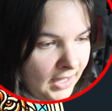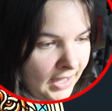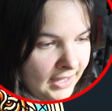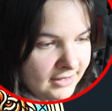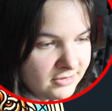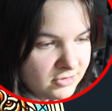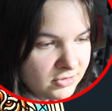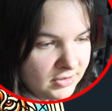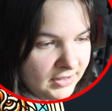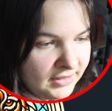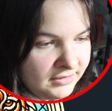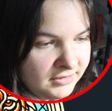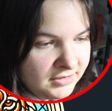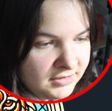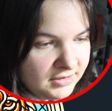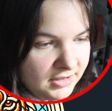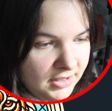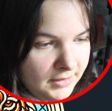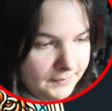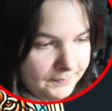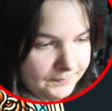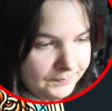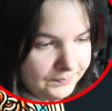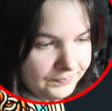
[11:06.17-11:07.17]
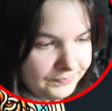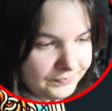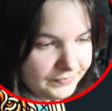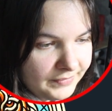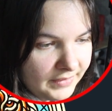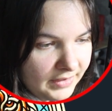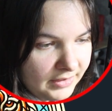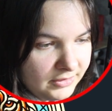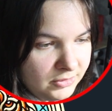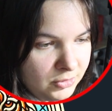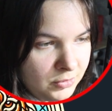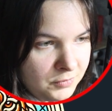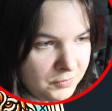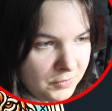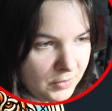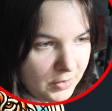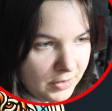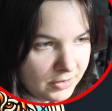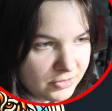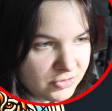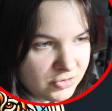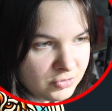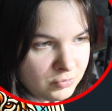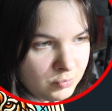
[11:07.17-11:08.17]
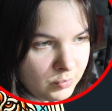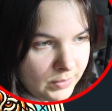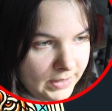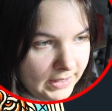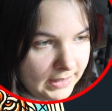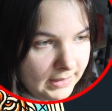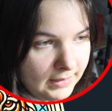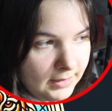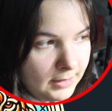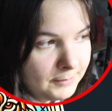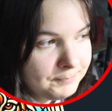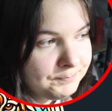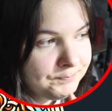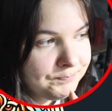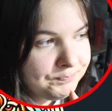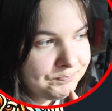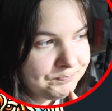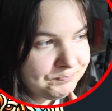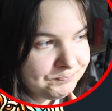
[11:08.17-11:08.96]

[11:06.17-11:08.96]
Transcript: as you can see HueForge will